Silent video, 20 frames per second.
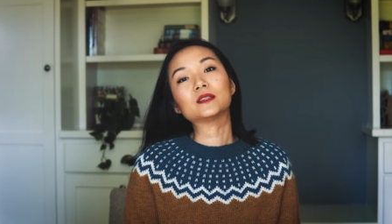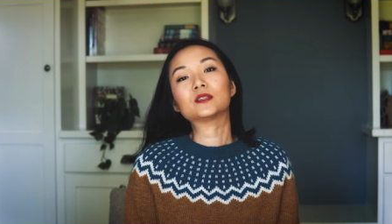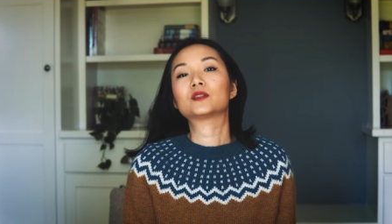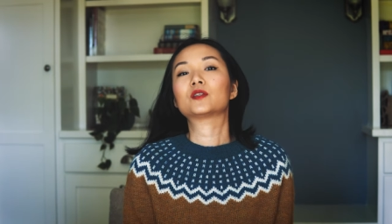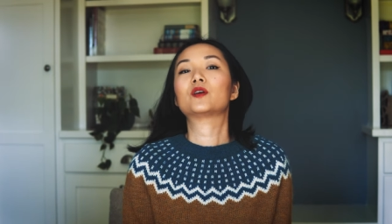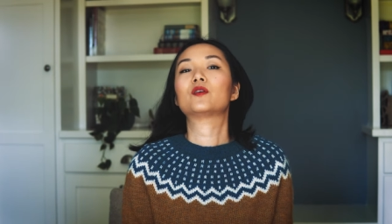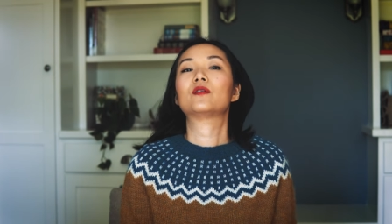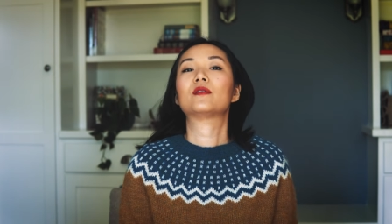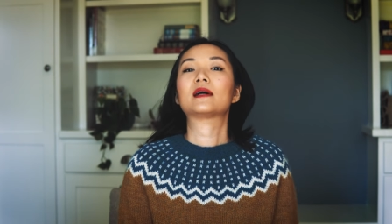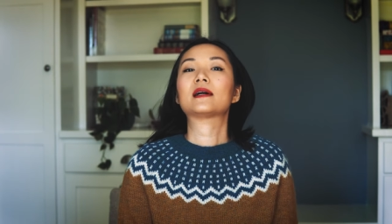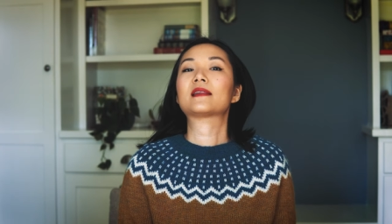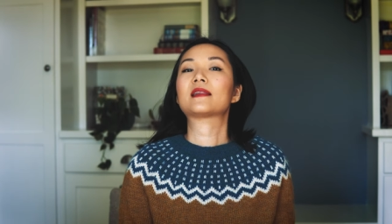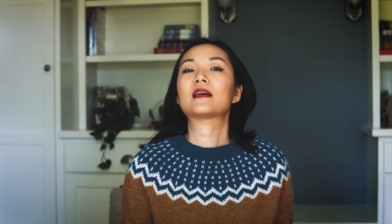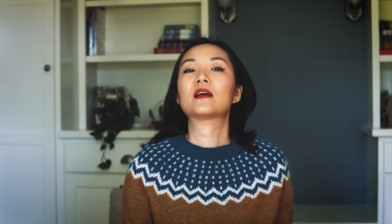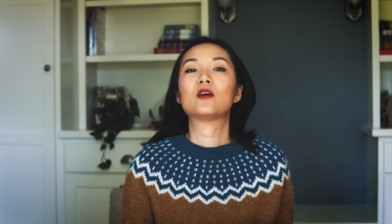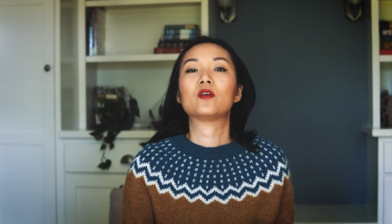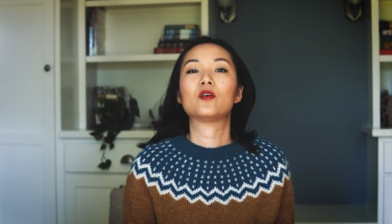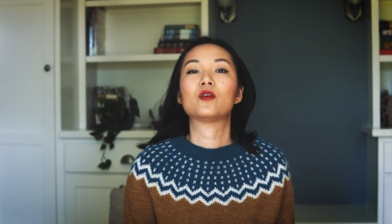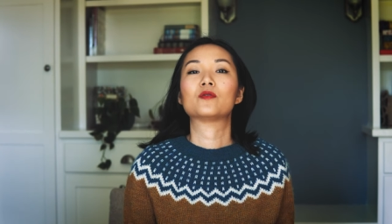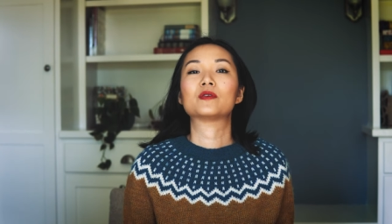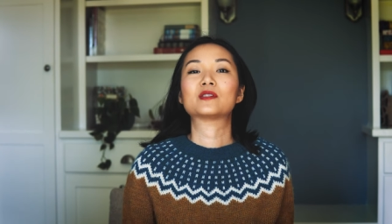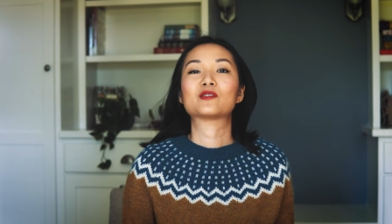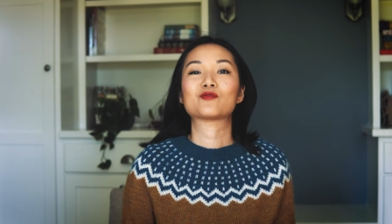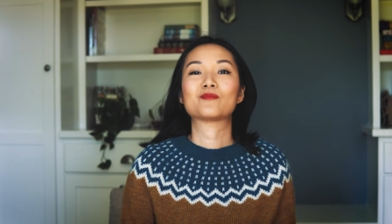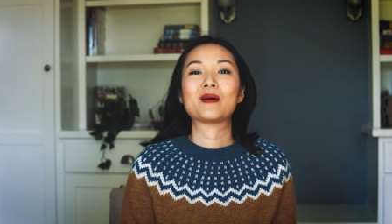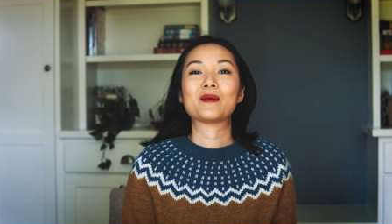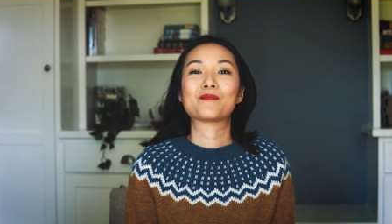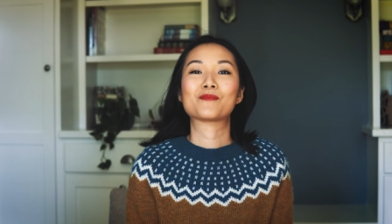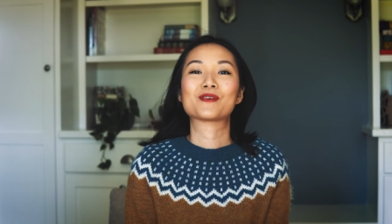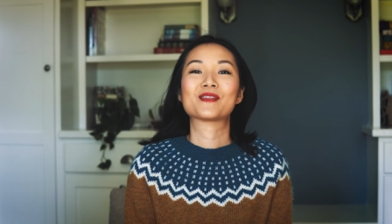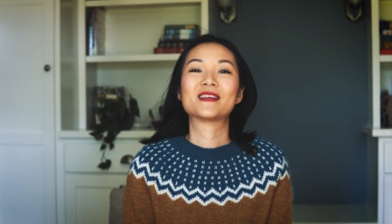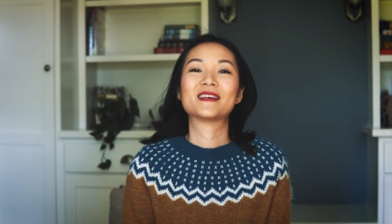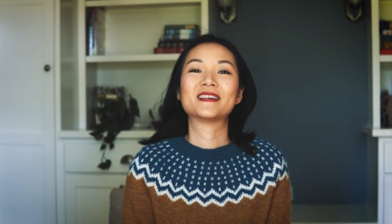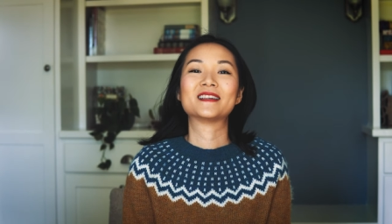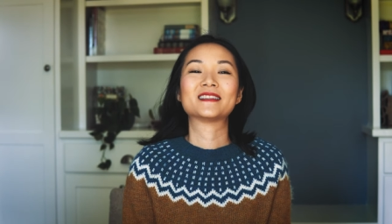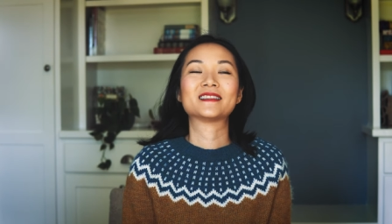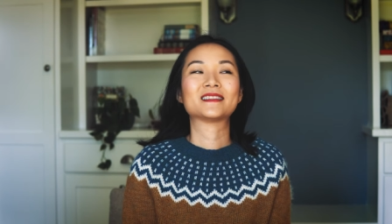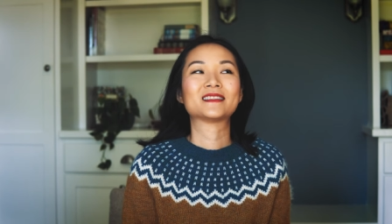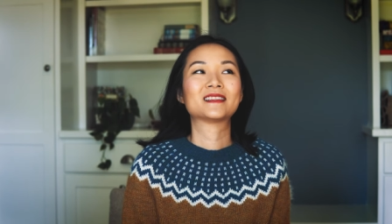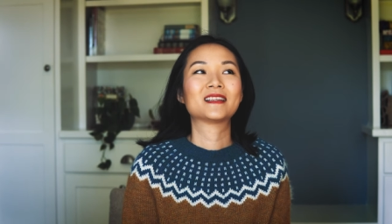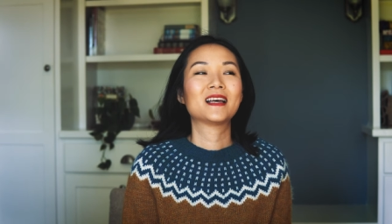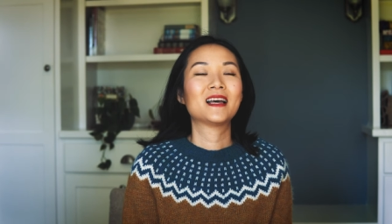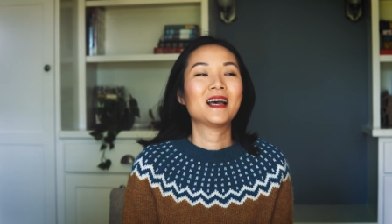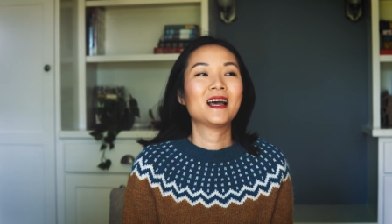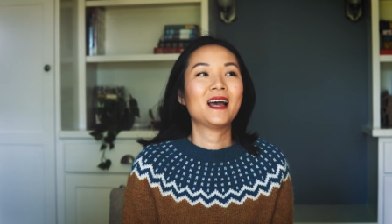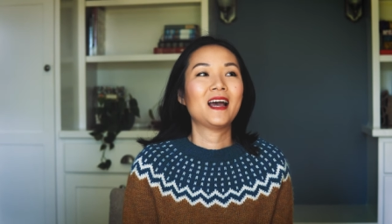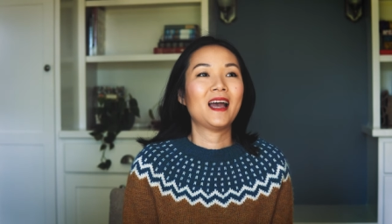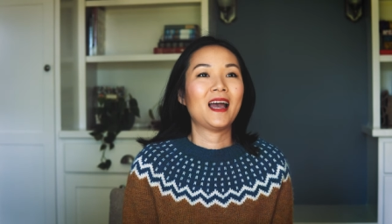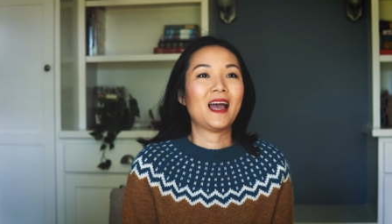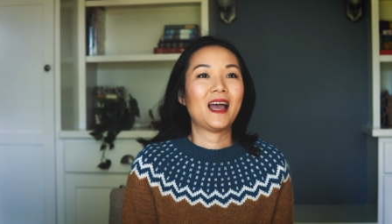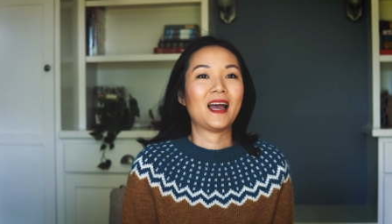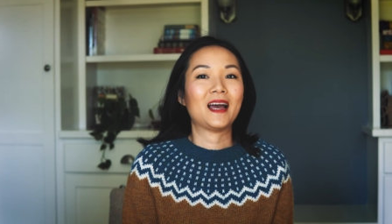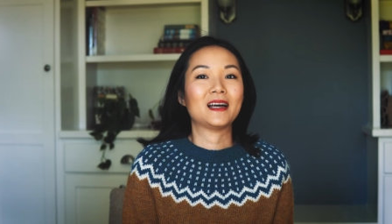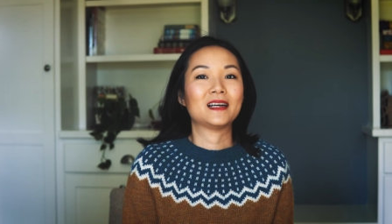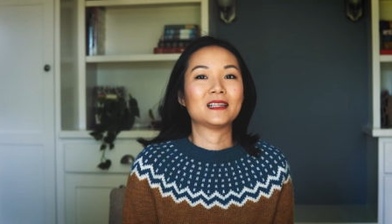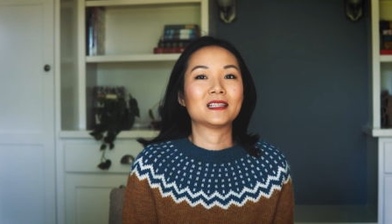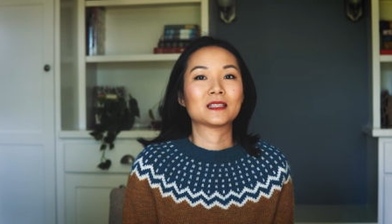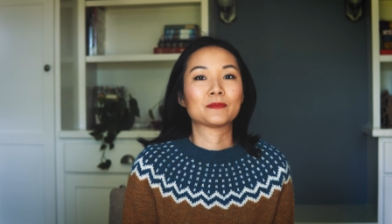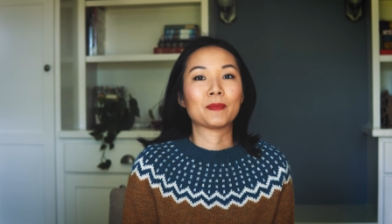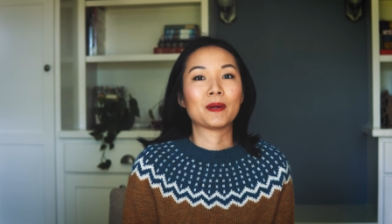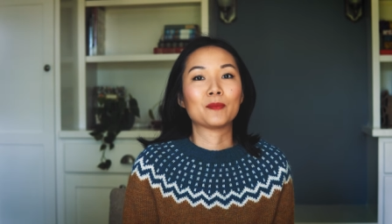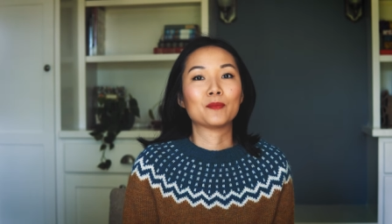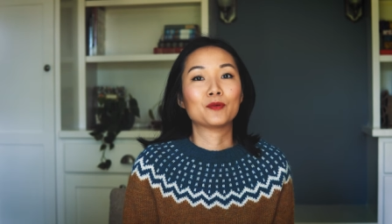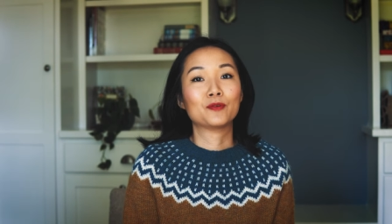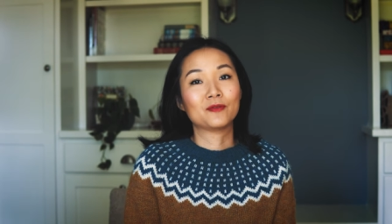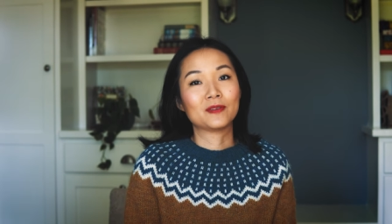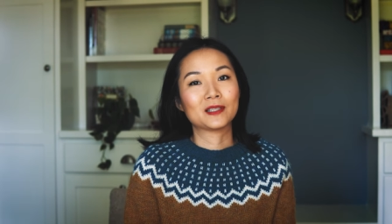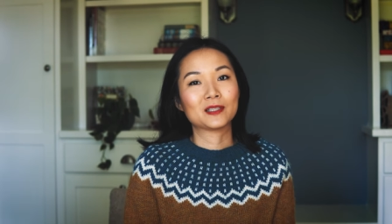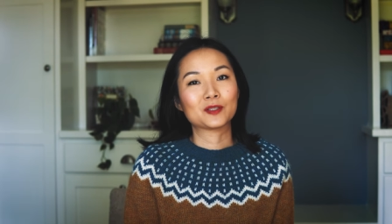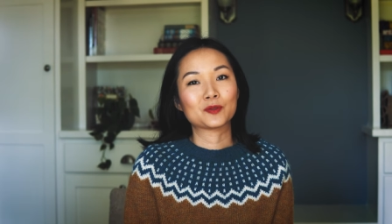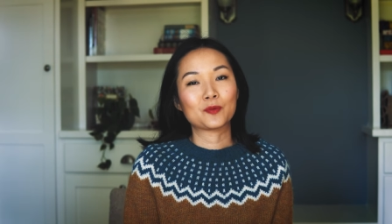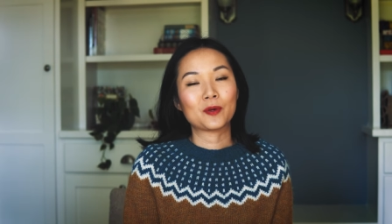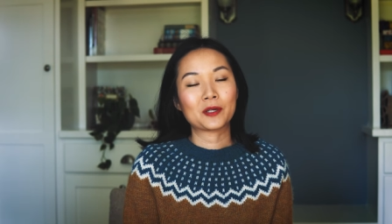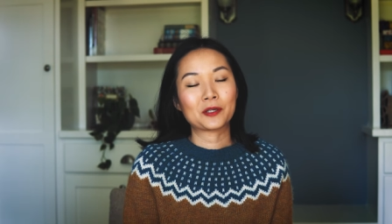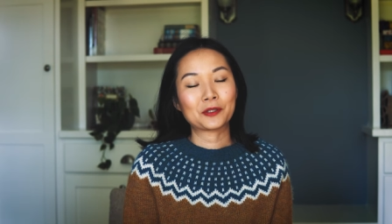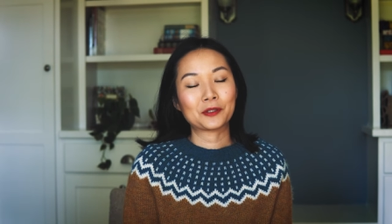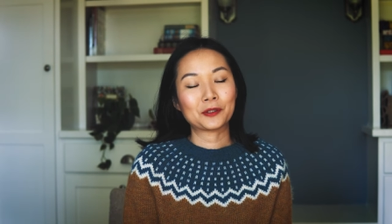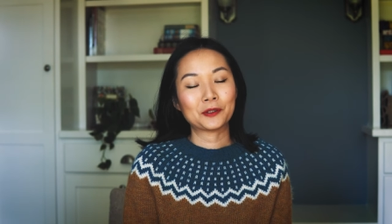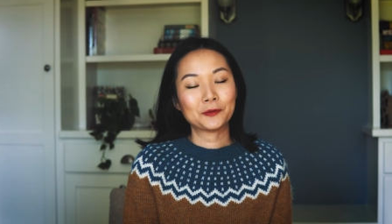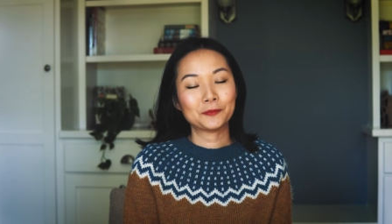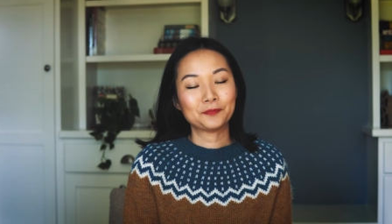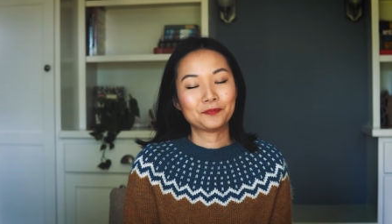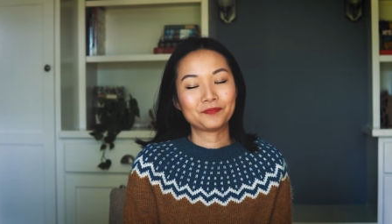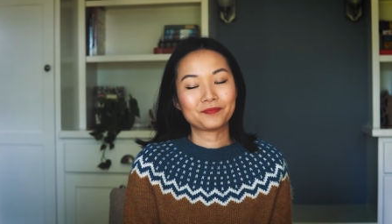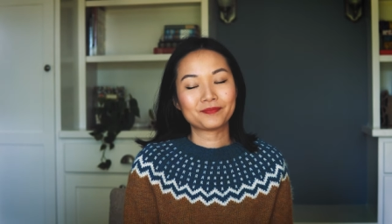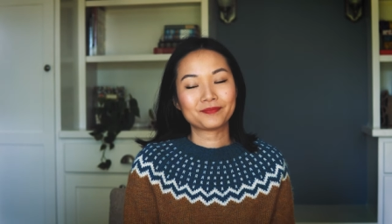so I think I'll always remember this as my moving sweater.